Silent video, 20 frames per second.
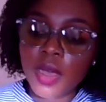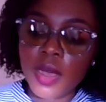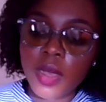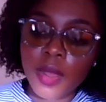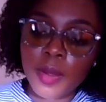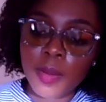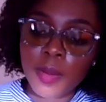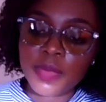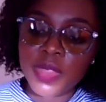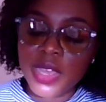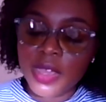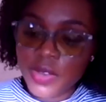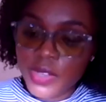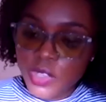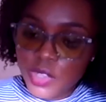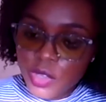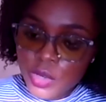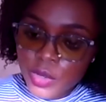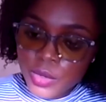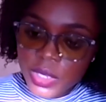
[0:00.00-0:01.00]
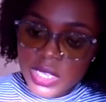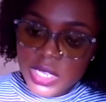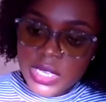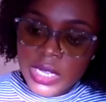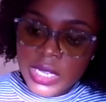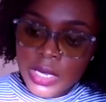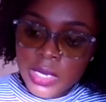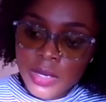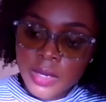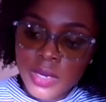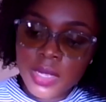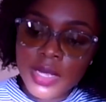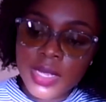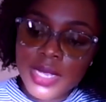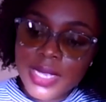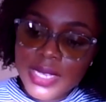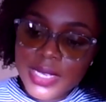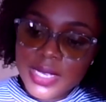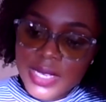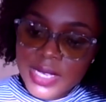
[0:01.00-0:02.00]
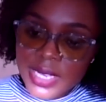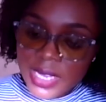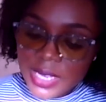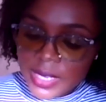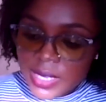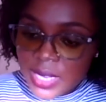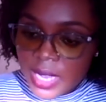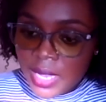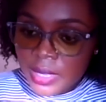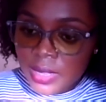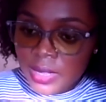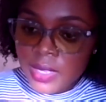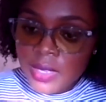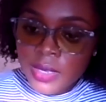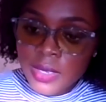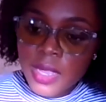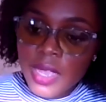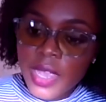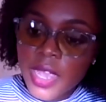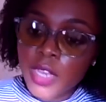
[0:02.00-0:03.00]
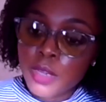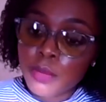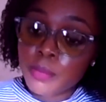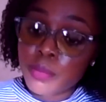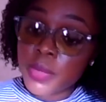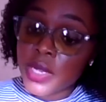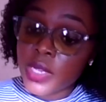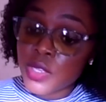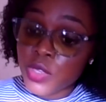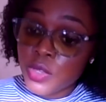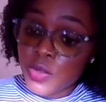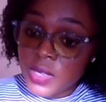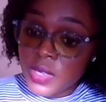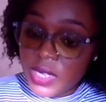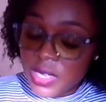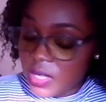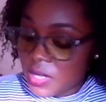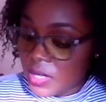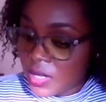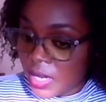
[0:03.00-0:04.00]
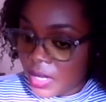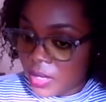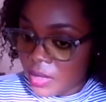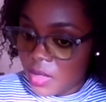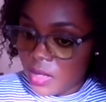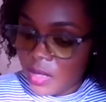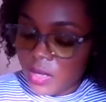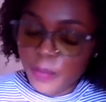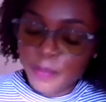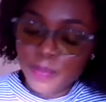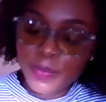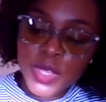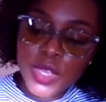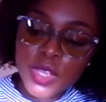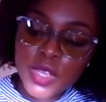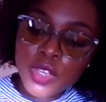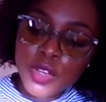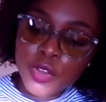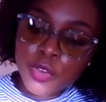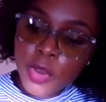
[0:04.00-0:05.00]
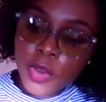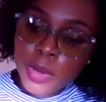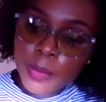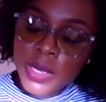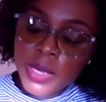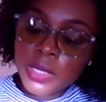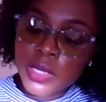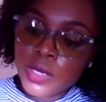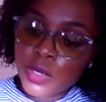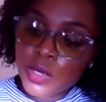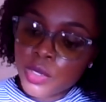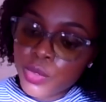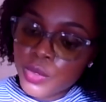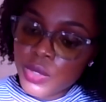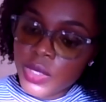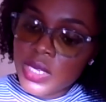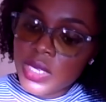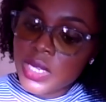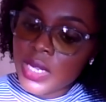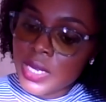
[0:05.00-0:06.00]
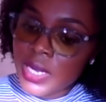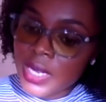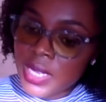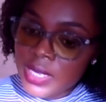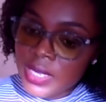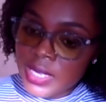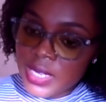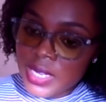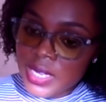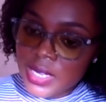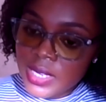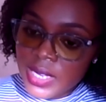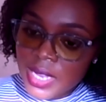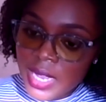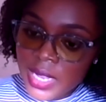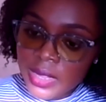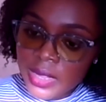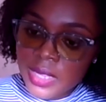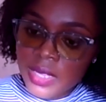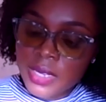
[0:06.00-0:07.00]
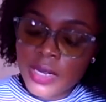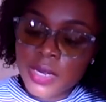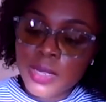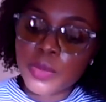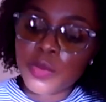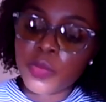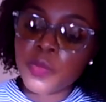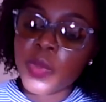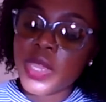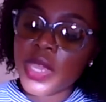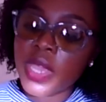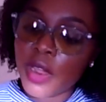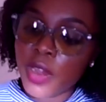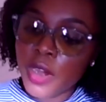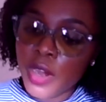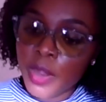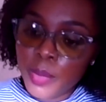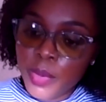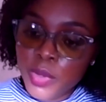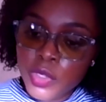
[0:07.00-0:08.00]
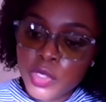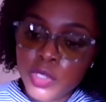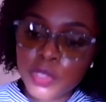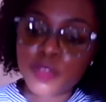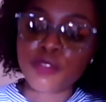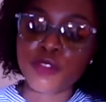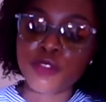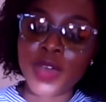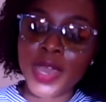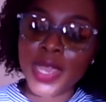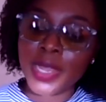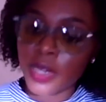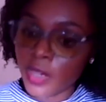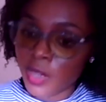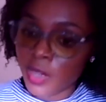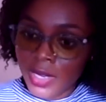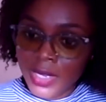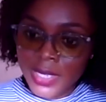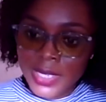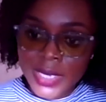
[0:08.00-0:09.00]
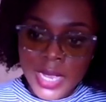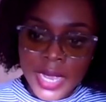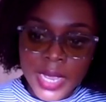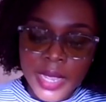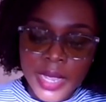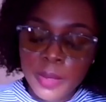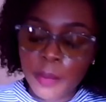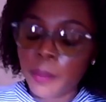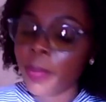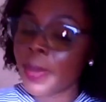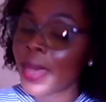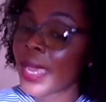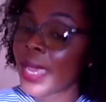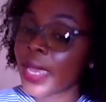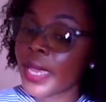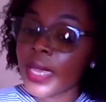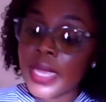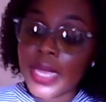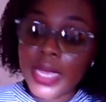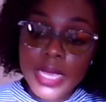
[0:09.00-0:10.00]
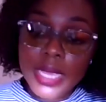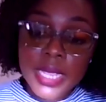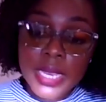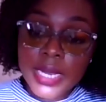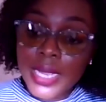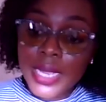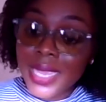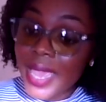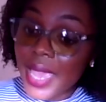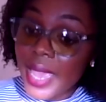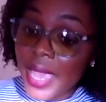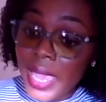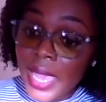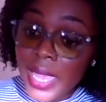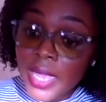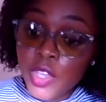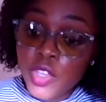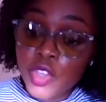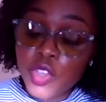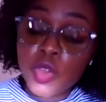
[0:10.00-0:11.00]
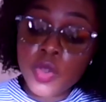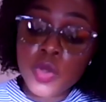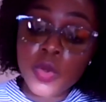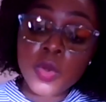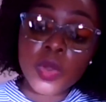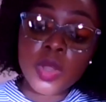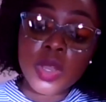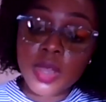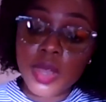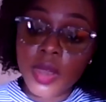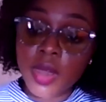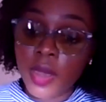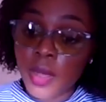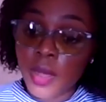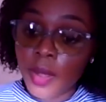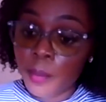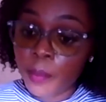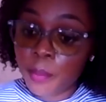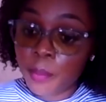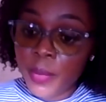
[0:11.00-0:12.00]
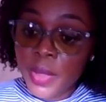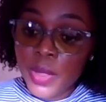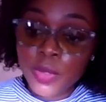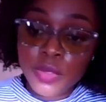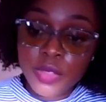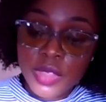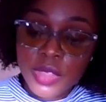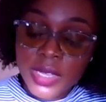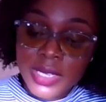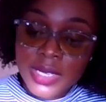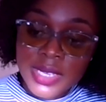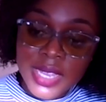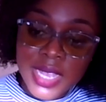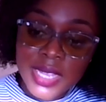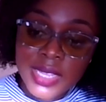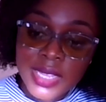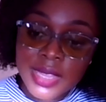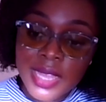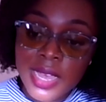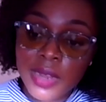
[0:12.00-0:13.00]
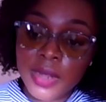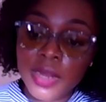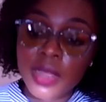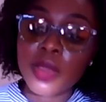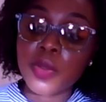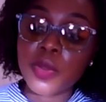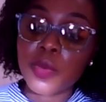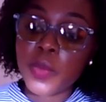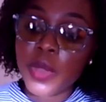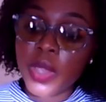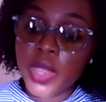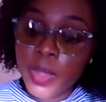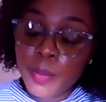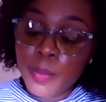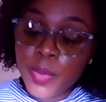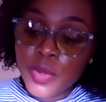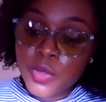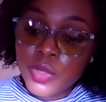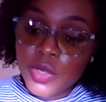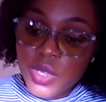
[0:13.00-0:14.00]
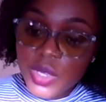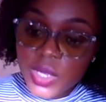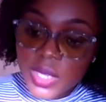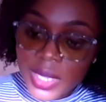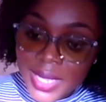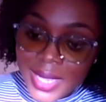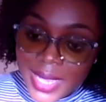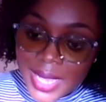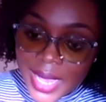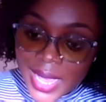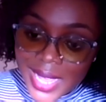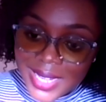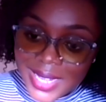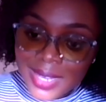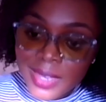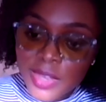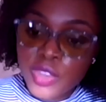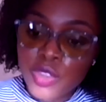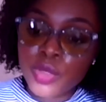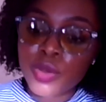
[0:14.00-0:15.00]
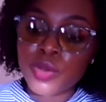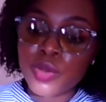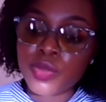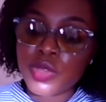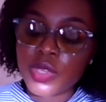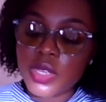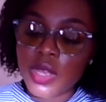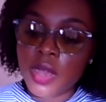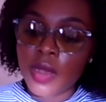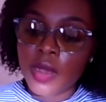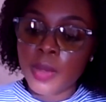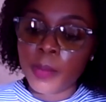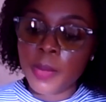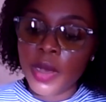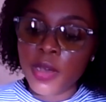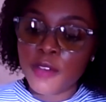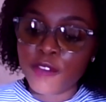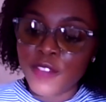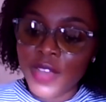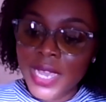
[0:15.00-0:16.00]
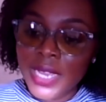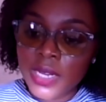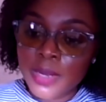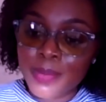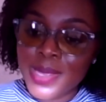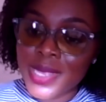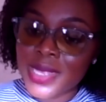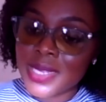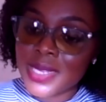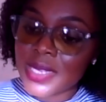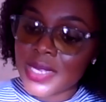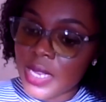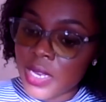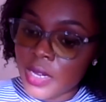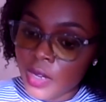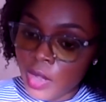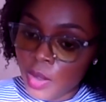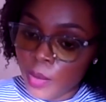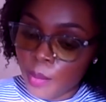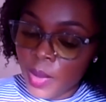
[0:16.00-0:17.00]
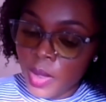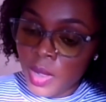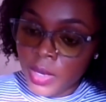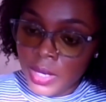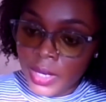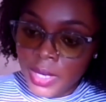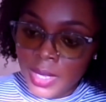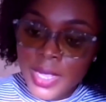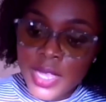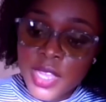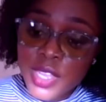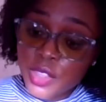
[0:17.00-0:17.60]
There is lutein, zeaxanthin, and mesozeaxanthin. Normally, lutein and zeaxanthin we are able to find in our diet by eating egg yolk, milk, things like that. We're able to get those vitamins in our body.